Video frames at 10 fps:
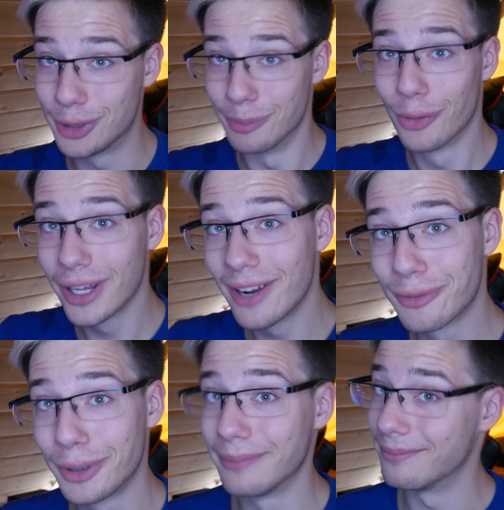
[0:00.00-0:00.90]
Good morning,
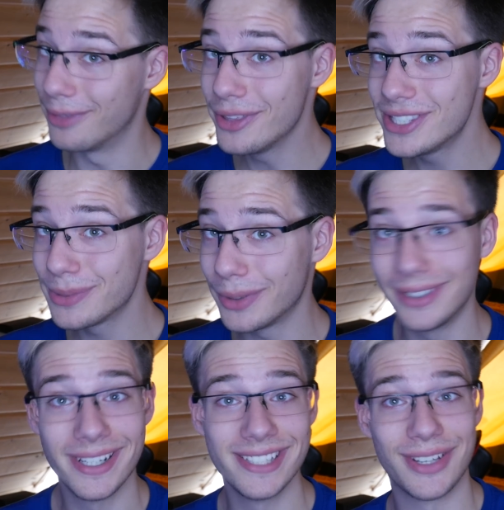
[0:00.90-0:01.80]
everyone. This one
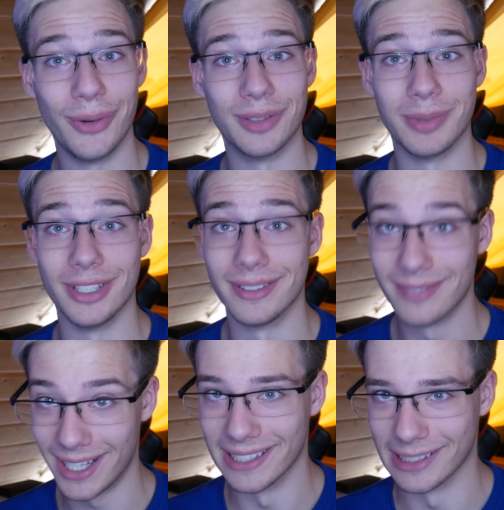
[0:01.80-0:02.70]
is going to be
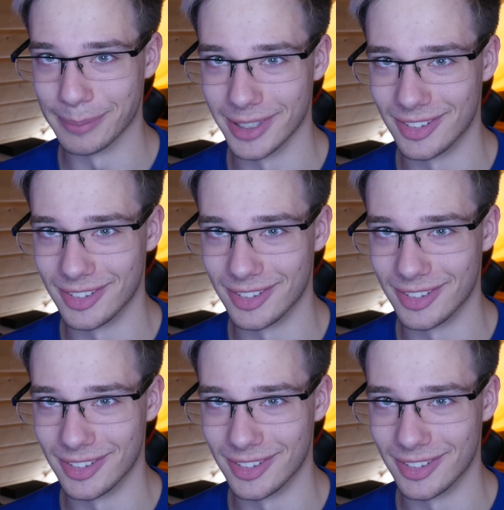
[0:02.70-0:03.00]
a little bit